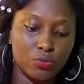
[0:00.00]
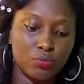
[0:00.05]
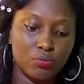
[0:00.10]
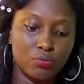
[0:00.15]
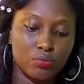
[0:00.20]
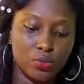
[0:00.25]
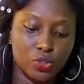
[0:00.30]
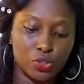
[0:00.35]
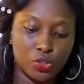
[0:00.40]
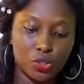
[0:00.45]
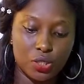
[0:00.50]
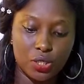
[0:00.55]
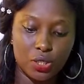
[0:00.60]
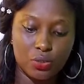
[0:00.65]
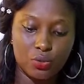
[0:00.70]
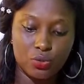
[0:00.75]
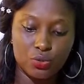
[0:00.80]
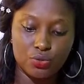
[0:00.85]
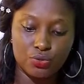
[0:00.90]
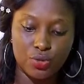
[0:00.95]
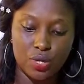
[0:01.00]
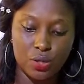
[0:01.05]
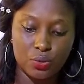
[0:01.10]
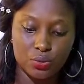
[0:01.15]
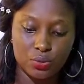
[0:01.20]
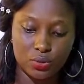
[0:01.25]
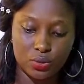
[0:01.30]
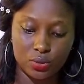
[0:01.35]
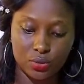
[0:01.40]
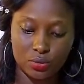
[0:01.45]
be sure it goes
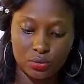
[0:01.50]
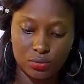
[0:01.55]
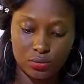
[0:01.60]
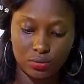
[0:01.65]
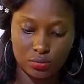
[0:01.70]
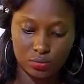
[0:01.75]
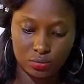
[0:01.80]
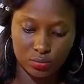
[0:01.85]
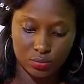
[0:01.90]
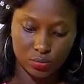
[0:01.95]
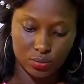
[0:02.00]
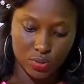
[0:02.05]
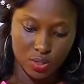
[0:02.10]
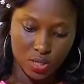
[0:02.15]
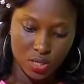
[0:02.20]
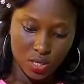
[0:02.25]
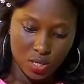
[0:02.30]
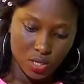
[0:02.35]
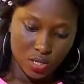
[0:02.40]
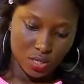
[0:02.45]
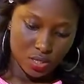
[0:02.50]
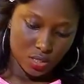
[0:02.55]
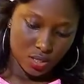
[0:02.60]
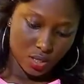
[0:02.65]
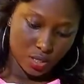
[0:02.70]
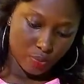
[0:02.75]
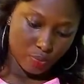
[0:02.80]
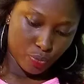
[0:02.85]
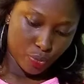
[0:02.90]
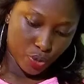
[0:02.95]
round.
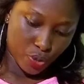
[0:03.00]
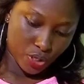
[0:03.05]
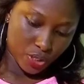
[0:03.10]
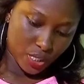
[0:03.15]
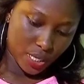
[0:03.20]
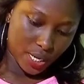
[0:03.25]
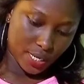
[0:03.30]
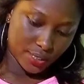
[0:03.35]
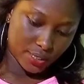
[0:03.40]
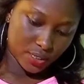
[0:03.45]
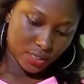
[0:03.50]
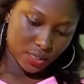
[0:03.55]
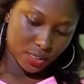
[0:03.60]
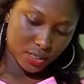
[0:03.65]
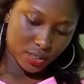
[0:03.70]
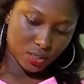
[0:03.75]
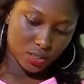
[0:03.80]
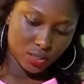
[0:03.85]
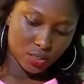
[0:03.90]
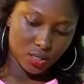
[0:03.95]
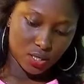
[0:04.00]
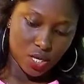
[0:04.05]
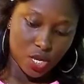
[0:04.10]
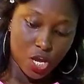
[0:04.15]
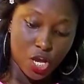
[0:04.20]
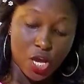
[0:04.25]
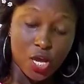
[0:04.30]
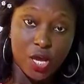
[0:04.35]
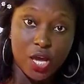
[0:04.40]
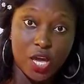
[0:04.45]
Then pour the excess.
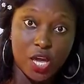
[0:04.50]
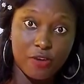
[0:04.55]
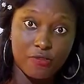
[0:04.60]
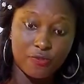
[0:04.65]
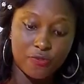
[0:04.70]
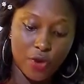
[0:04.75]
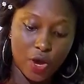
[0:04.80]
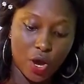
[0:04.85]
If